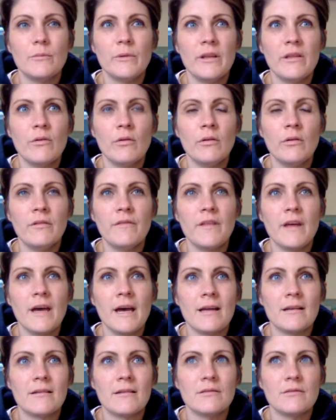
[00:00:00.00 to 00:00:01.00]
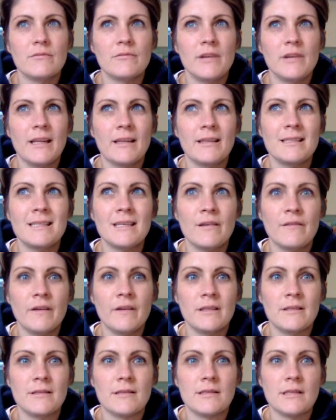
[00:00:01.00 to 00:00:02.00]
with all of that relative
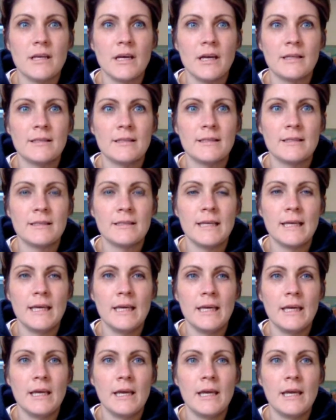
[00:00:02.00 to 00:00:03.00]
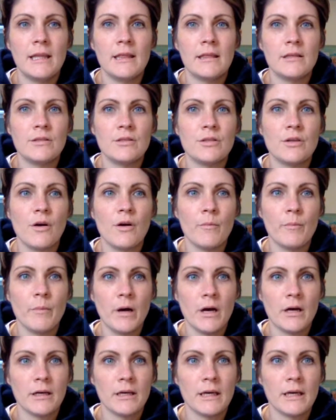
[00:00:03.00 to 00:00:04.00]
uncertainty in the job
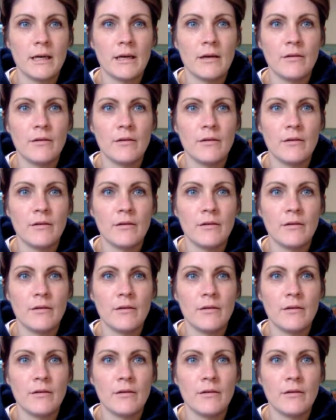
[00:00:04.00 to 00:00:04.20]
market,